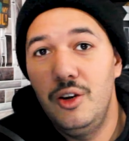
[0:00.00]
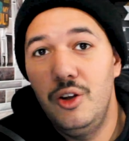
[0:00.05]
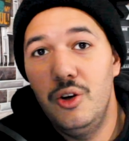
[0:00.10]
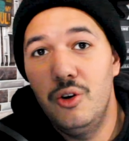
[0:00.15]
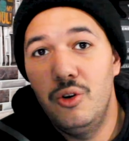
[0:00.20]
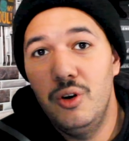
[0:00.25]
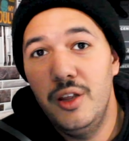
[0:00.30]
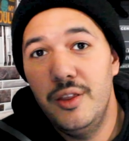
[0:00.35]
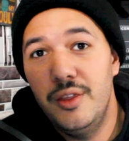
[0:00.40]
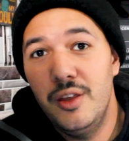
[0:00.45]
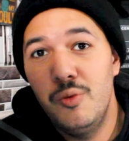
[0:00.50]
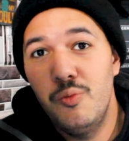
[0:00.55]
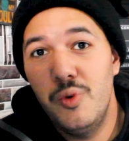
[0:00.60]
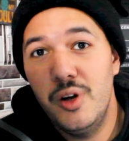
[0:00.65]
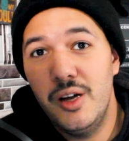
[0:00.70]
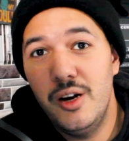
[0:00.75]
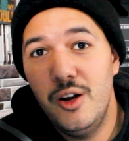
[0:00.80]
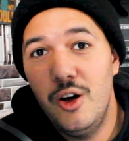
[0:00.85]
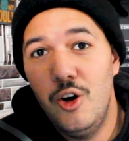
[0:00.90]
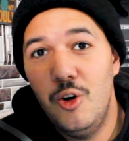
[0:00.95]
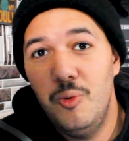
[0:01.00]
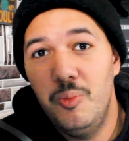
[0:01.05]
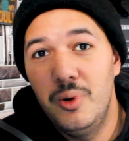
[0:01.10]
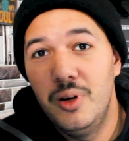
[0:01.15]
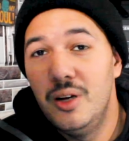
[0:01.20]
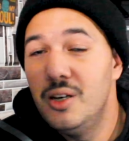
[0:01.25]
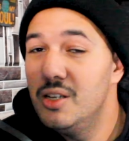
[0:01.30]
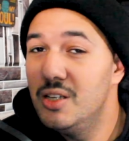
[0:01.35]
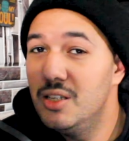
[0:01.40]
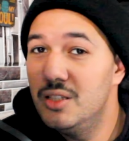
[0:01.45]
The only thing we can hope
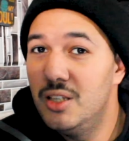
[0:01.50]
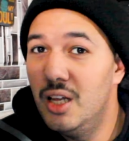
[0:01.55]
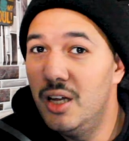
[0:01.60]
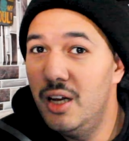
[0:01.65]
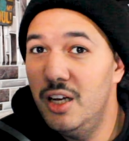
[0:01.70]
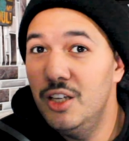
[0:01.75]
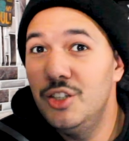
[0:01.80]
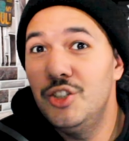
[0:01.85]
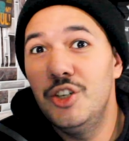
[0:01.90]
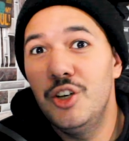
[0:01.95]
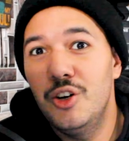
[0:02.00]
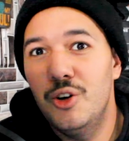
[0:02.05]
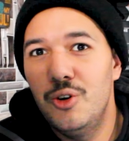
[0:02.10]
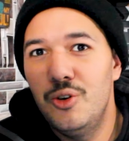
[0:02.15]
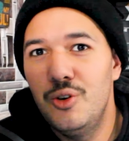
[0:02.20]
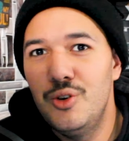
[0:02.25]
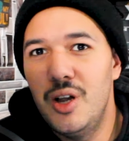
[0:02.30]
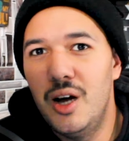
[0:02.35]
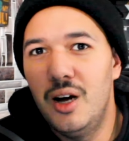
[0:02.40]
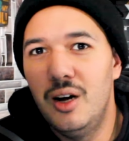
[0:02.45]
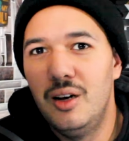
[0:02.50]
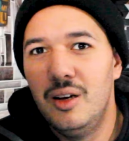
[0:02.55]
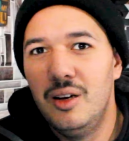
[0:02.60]
is that Eiichiro Oda